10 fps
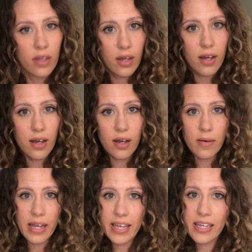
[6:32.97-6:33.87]
I
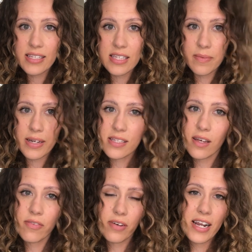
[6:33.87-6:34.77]
can't see
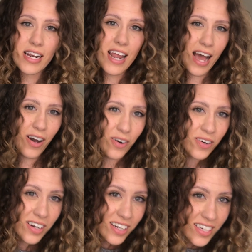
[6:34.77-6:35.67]
myself right now,
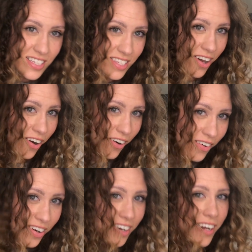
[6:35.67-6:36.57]
so
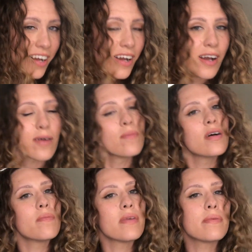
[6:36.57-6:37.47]
I'm
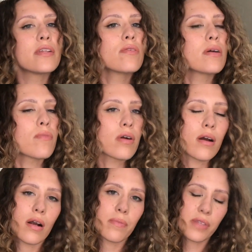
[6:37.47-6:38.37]
maybe doing more
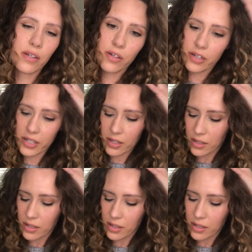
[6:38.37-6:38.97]
harm than good.